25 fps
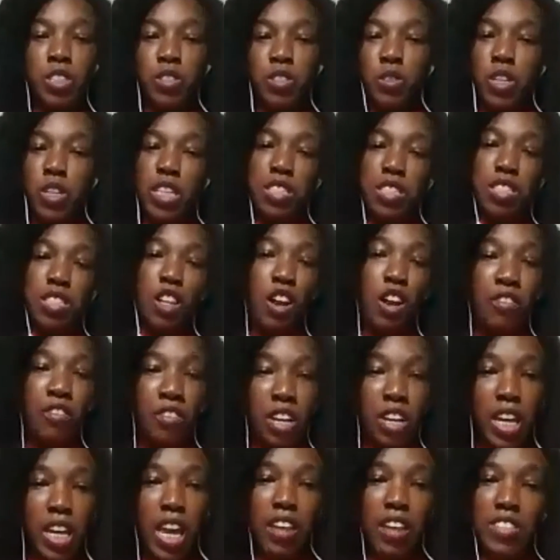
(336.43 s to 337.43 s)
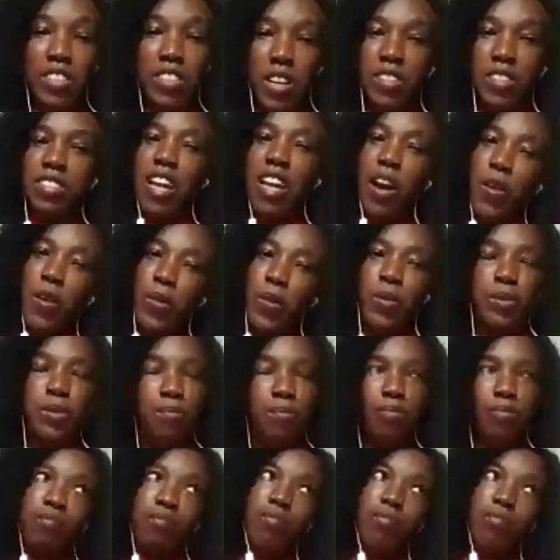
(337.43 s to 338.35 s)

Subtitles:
his love for KFC, I was like, oh,